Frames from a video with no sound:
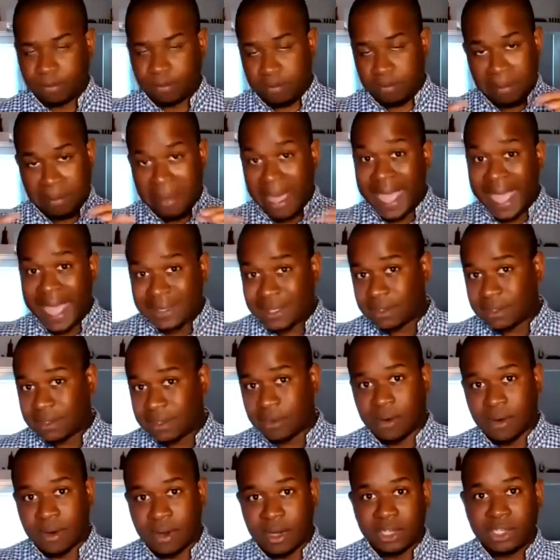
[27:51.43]
met
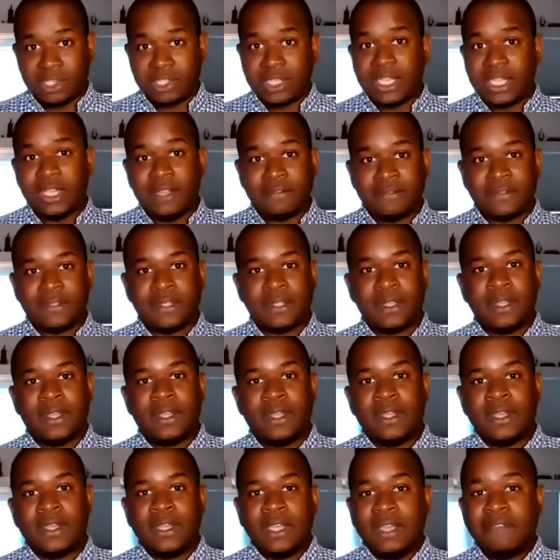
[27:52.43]
or achieved
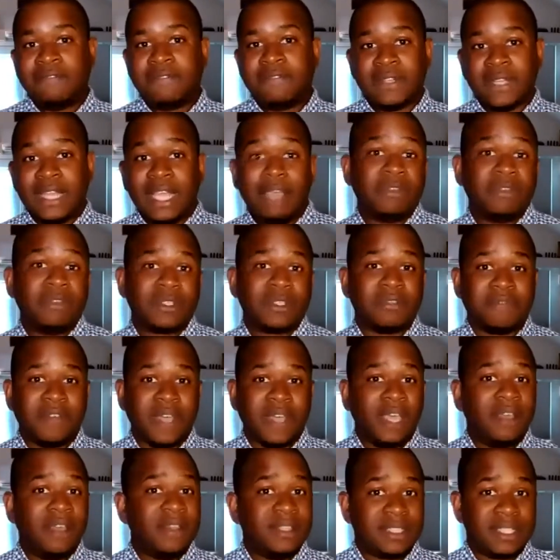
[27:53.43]
if the levels of
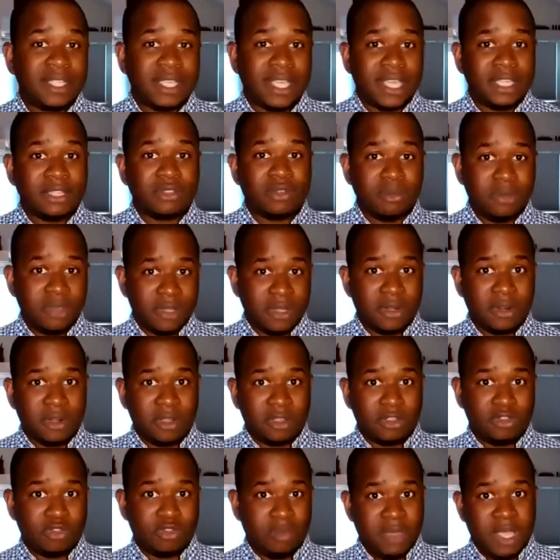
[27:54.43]
violence against women and
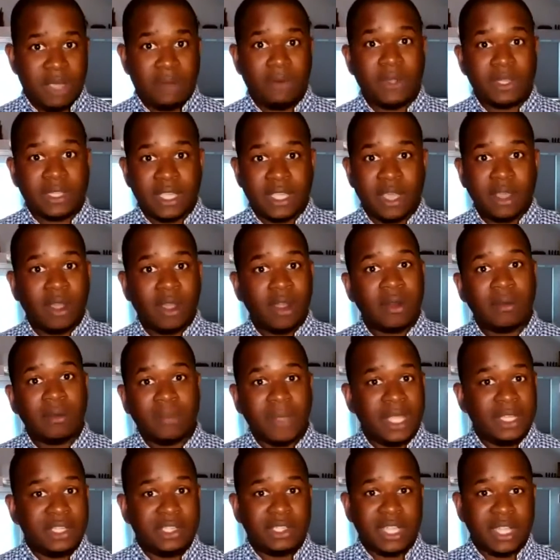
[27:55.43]
girls remain what they are,
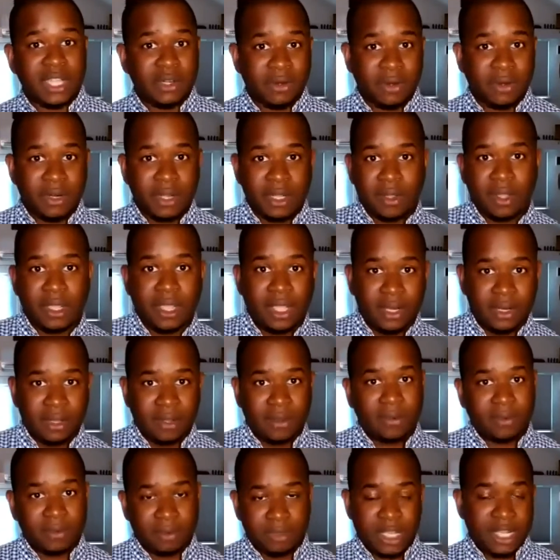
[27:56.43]
and gender
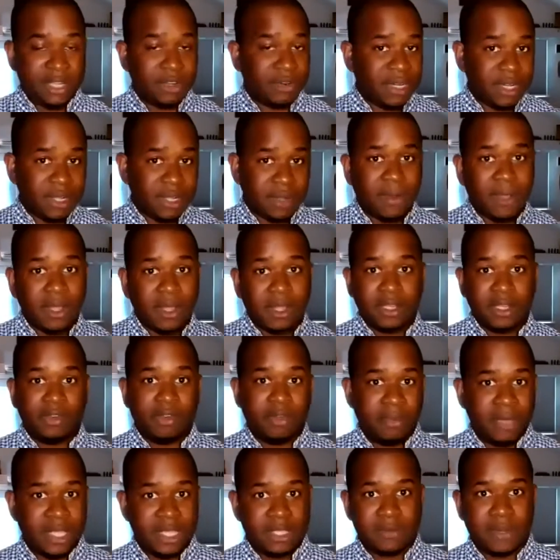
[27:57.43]
inequality
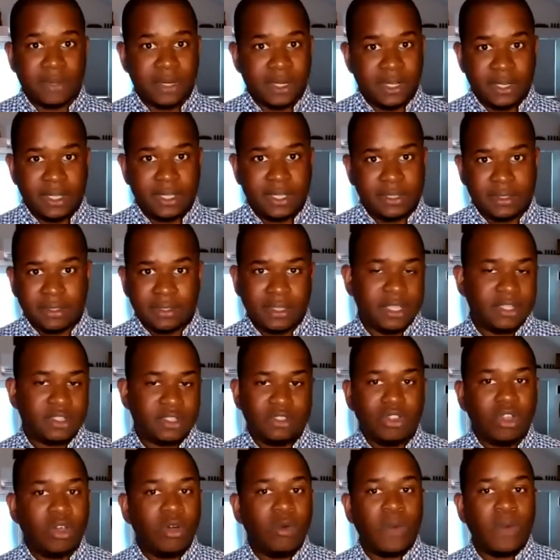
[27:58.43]
remains what it is. There's
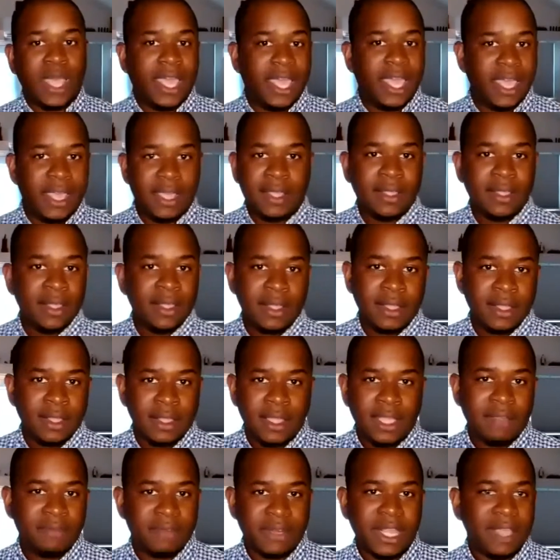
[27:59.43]
no way,
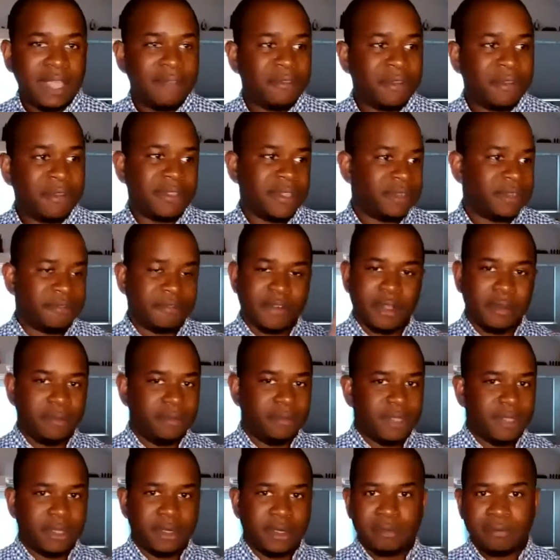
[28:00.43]
even everything
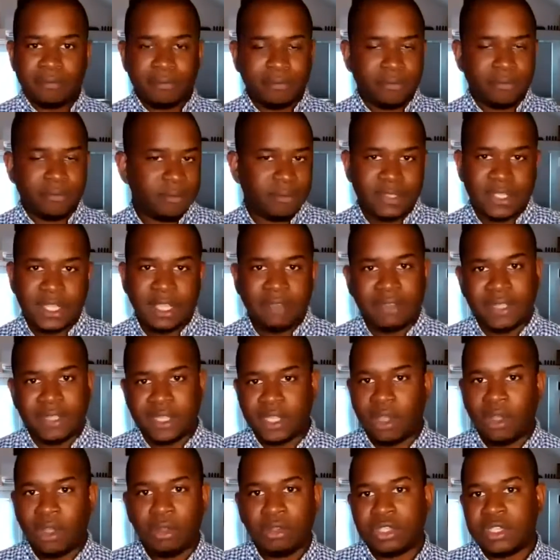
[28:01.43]
from saving
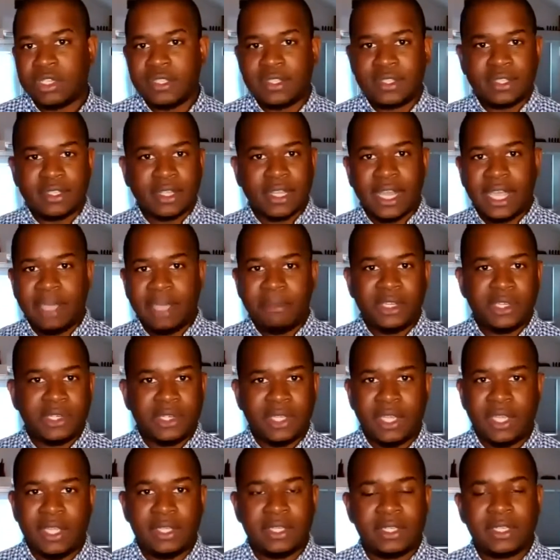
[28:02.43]
the oceans to climate
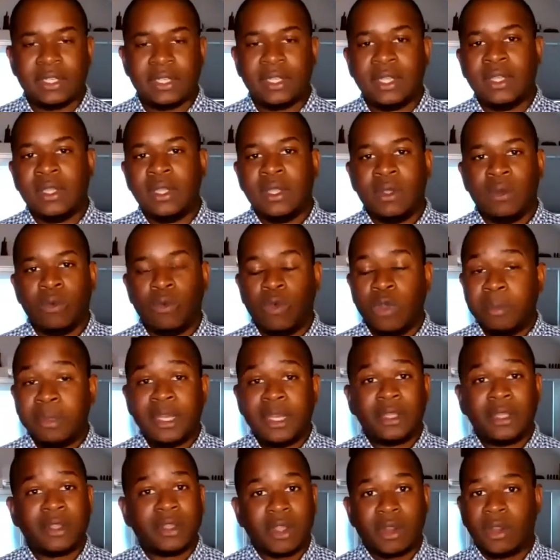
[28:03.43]
change,
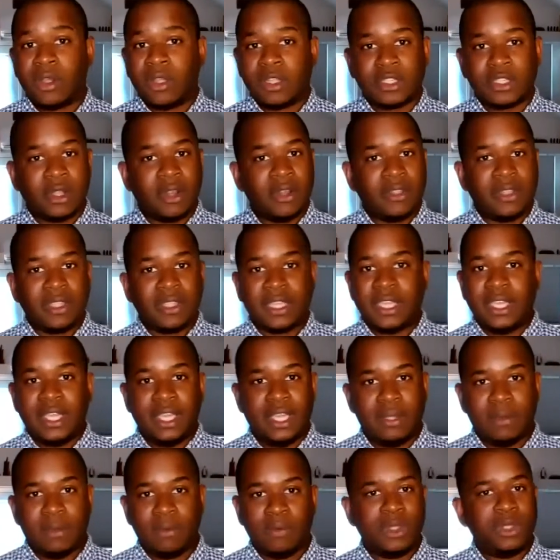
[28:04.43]
women and girls are the
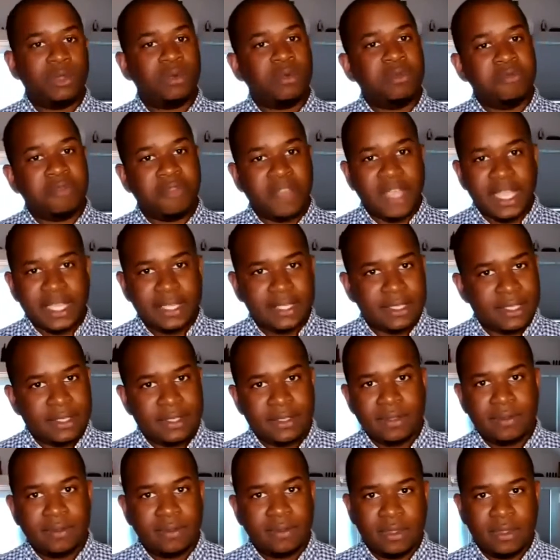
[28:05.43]
key. When you
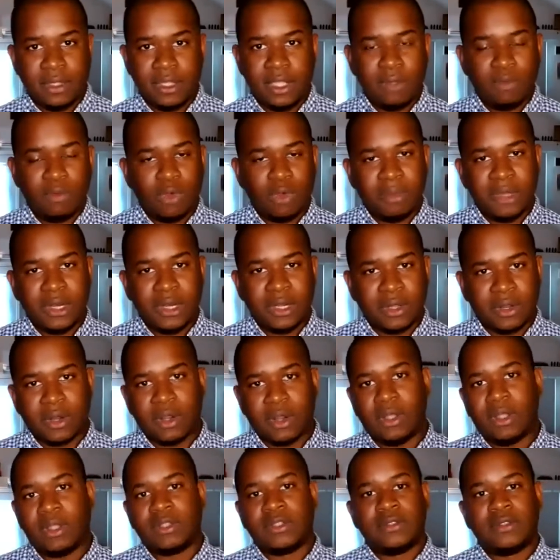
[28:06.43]
invest in women and
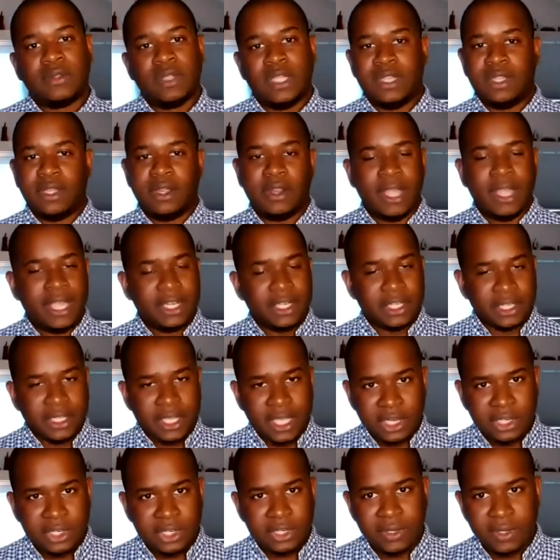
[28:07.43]
girls, in their
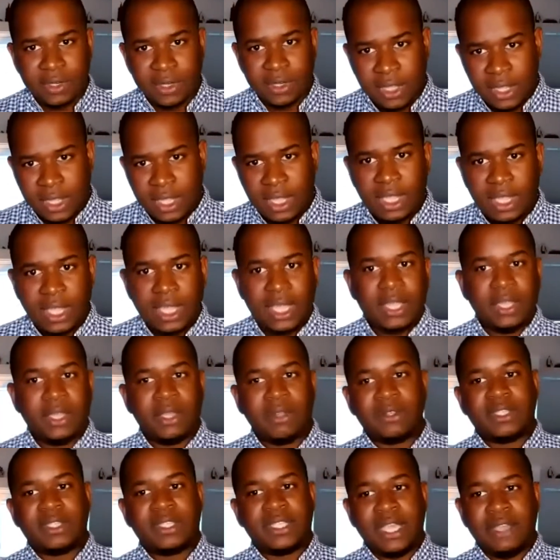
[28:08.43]
education, in
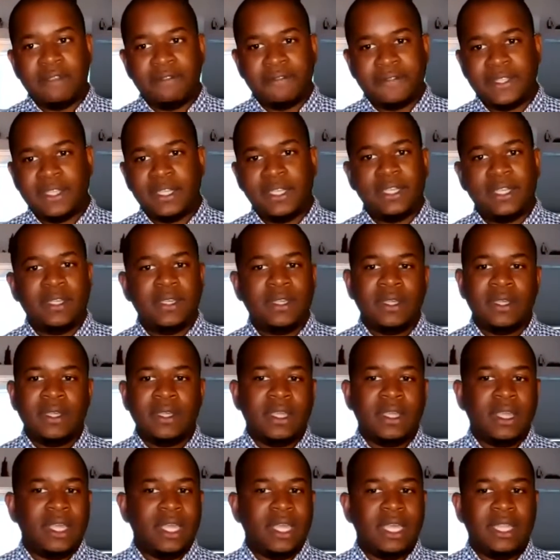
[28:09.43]
their safety,
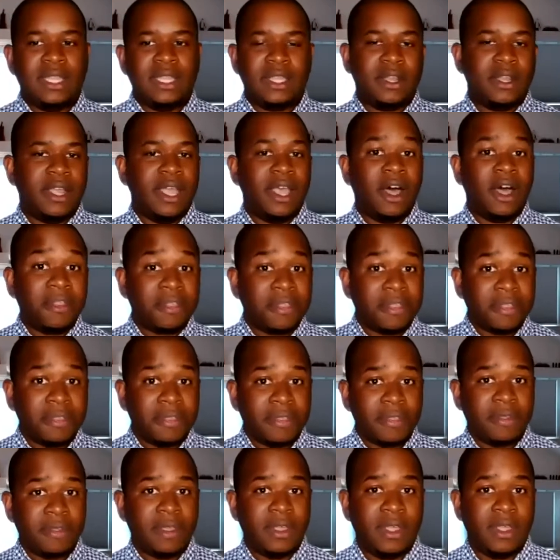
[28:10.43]
in their
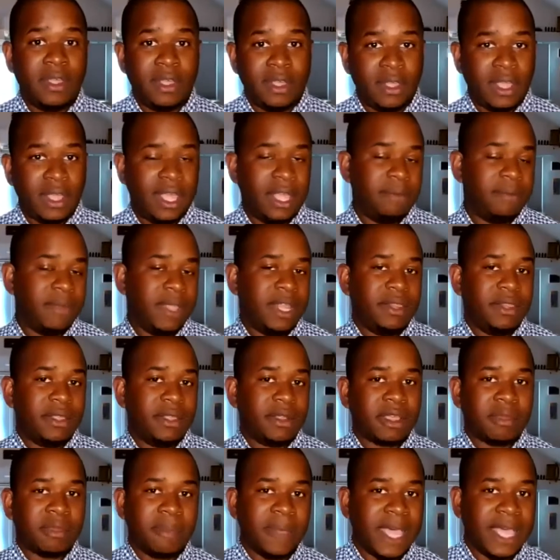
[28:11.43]
health, and in
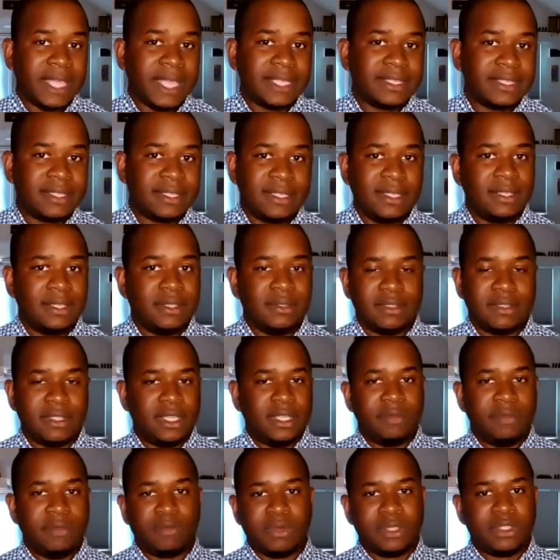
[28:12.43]
their capacity,
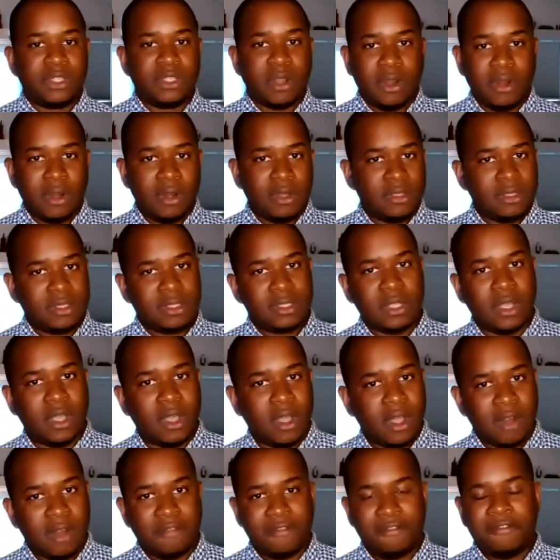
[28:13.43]
the returns
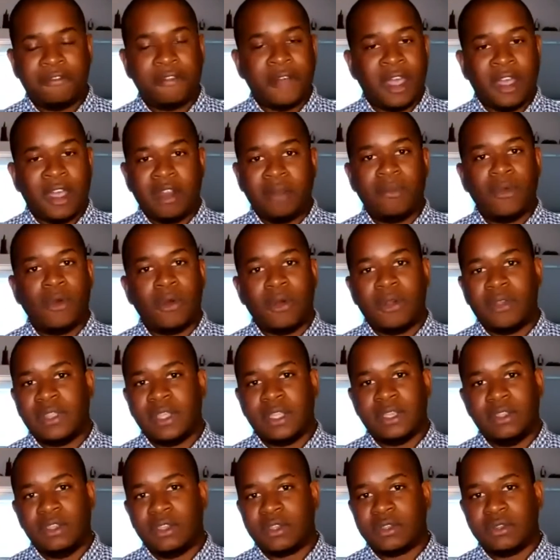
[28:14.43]
are far more
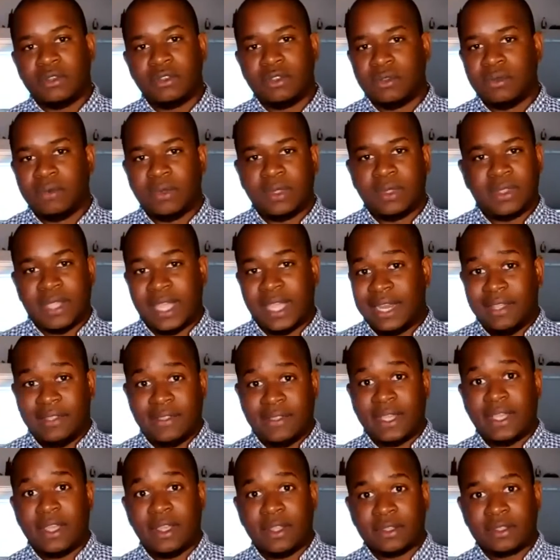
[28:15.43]
than you can do with
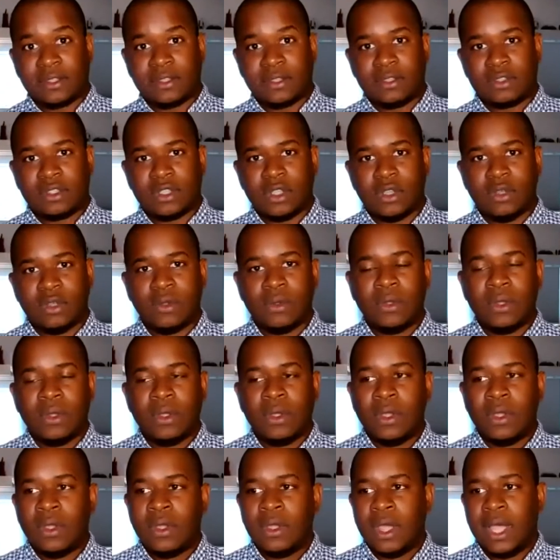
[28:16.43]
anything else. So
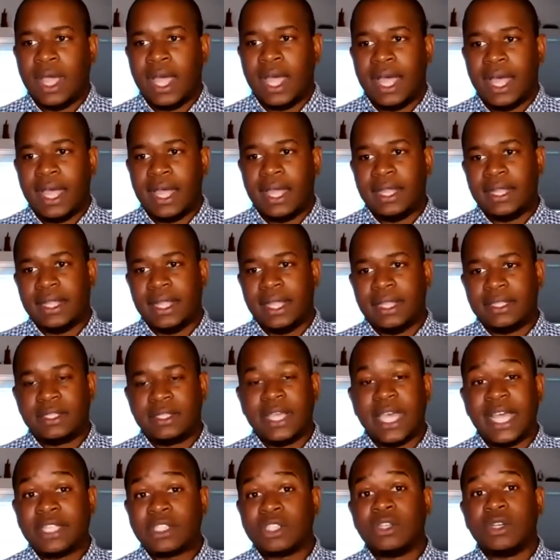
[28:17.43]

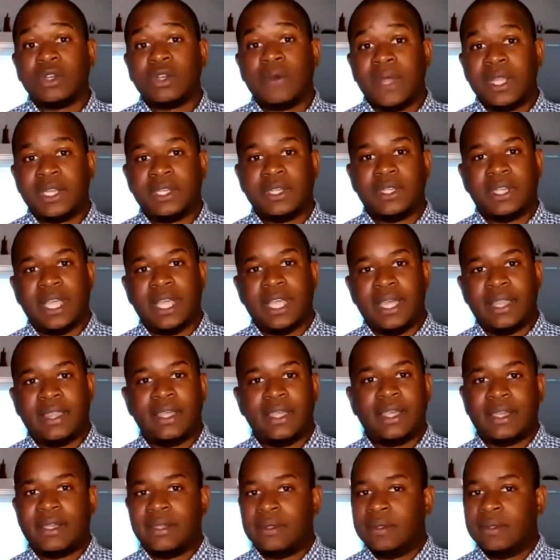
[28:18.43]
to answer your question, I
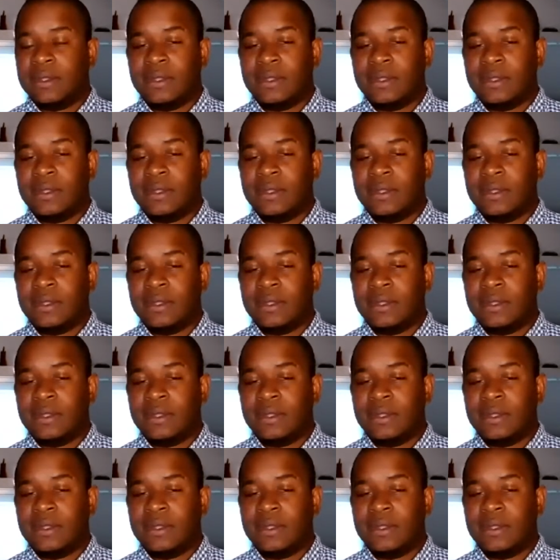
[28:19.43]
think